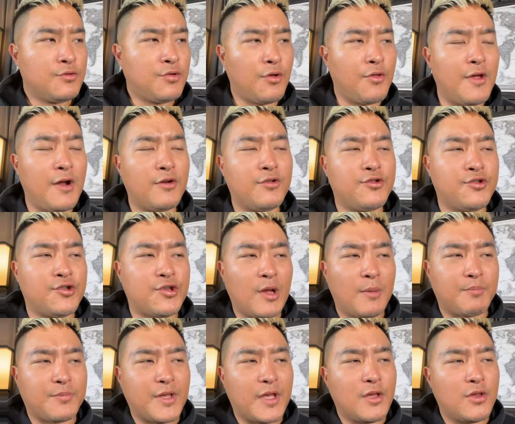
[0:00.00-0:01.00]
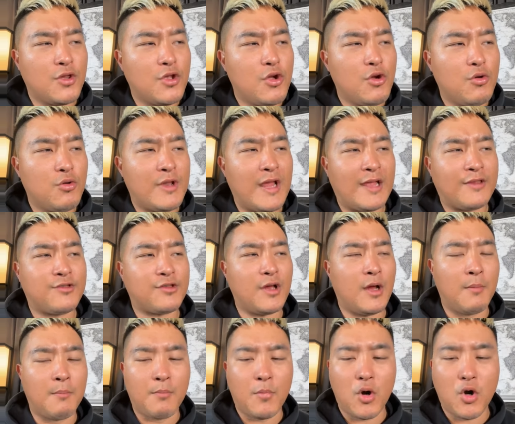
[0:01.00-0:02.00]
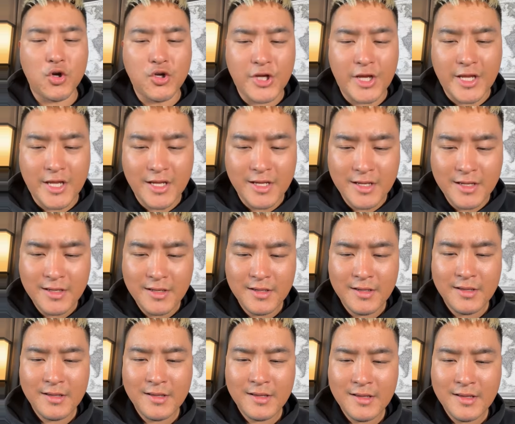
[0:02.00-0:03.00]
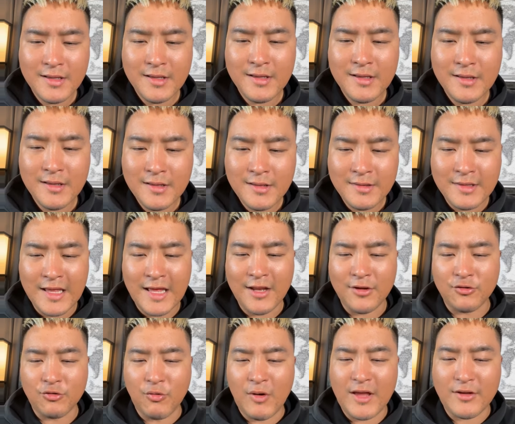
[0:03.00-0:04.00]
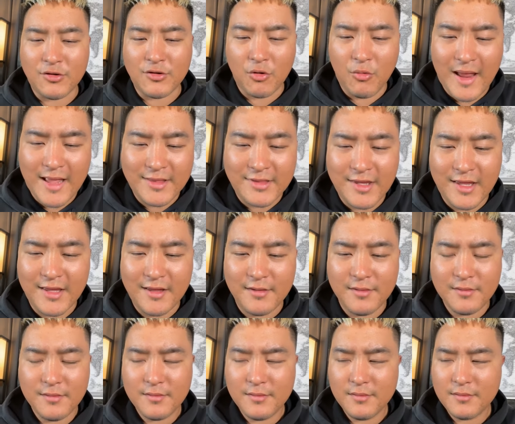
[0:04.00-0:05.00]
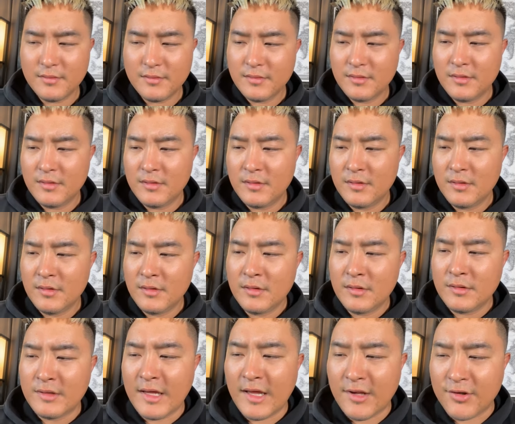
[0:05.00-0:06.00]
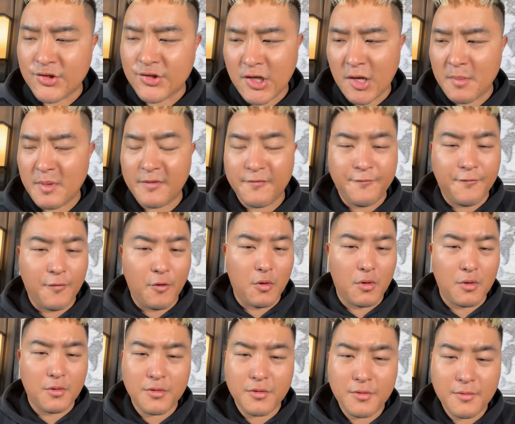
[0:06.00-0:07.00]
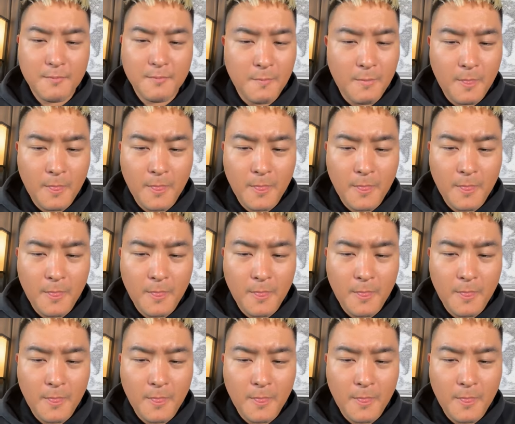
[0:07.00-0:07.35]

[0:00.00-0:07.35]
So there's something new that's emerging, that is resurrecting, that is coming forth.